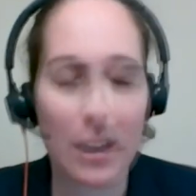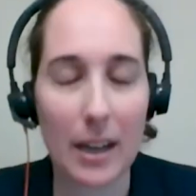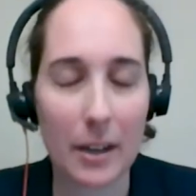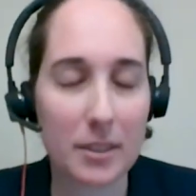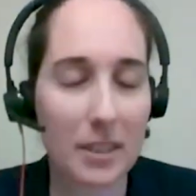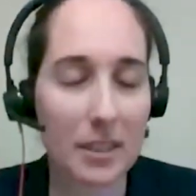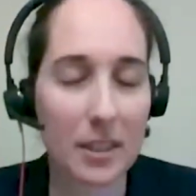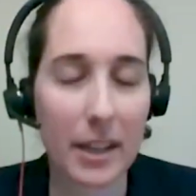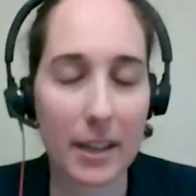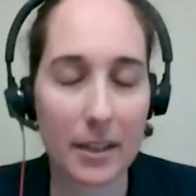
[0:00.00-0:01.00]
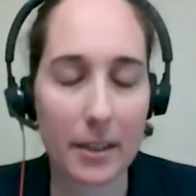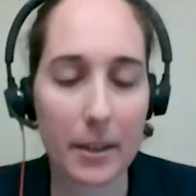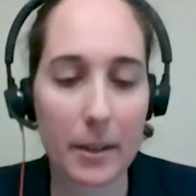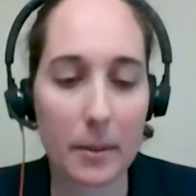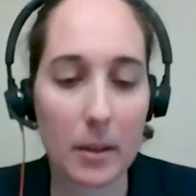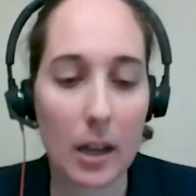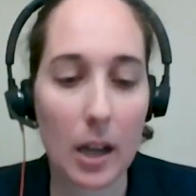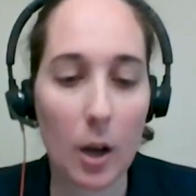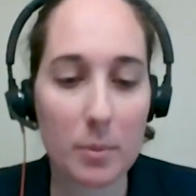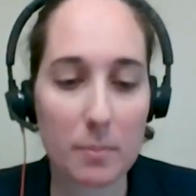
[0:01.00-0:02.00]
I always think that that uh,
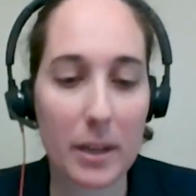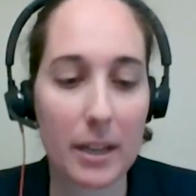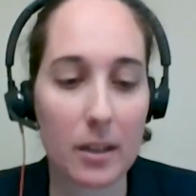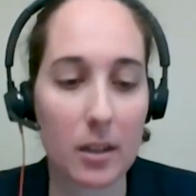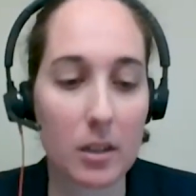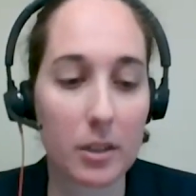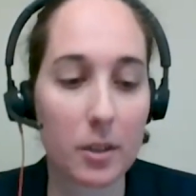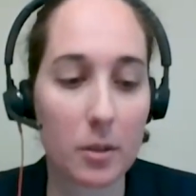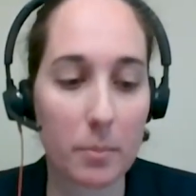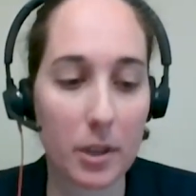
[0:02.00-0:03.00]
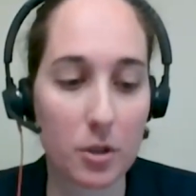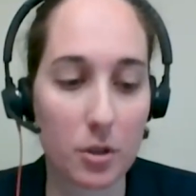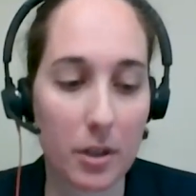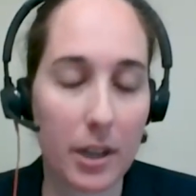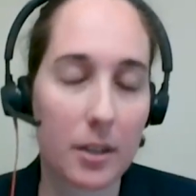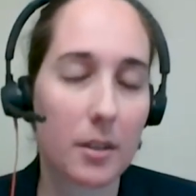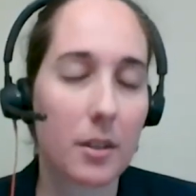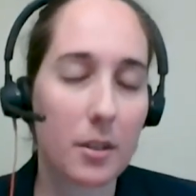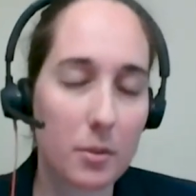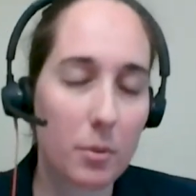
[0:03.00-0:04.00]
helps paint a clearer picture. Hey,
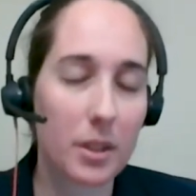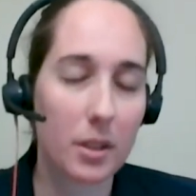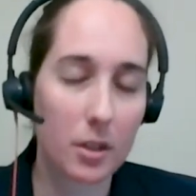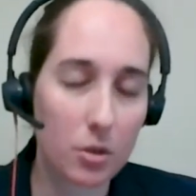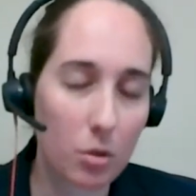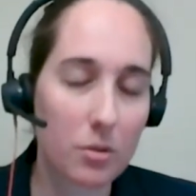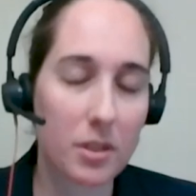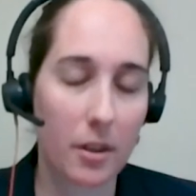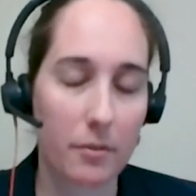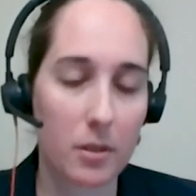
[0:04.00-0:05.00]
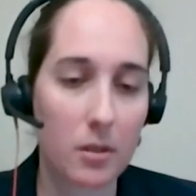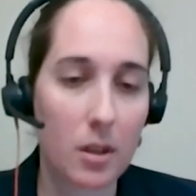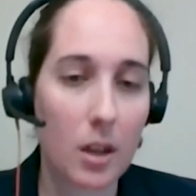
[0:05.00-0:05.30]
here's what the controls cover,